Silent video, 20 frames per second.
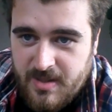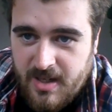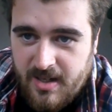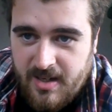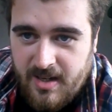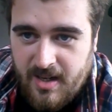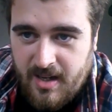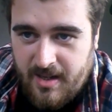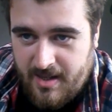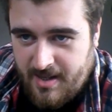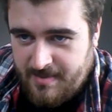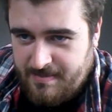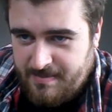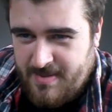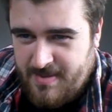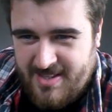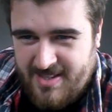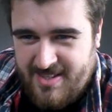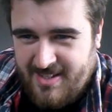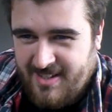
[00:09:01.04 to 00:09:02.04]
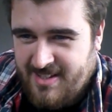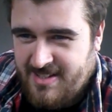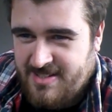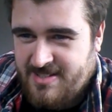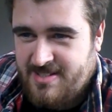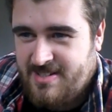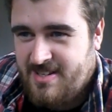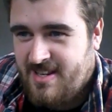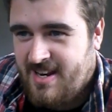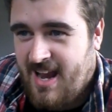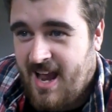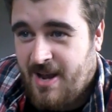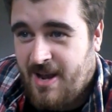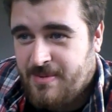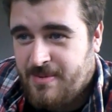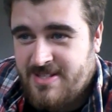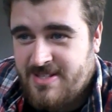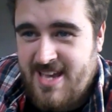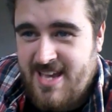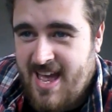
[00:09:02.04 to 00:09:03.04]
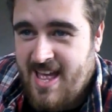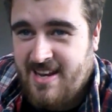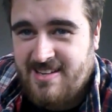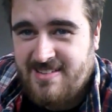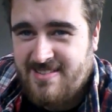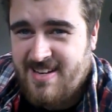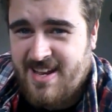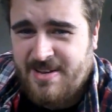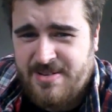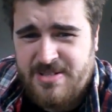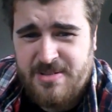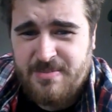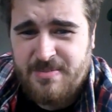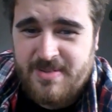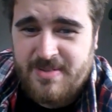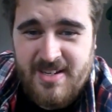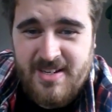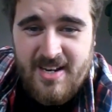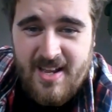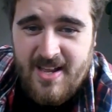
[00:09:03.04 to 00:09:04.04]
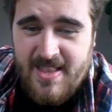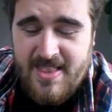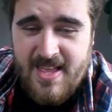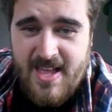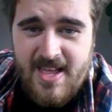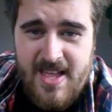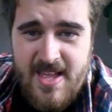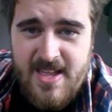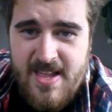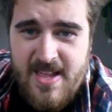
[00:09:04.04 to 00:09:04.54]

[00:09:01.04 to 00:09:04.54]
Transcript: I think it's an hour 10 now, something like that.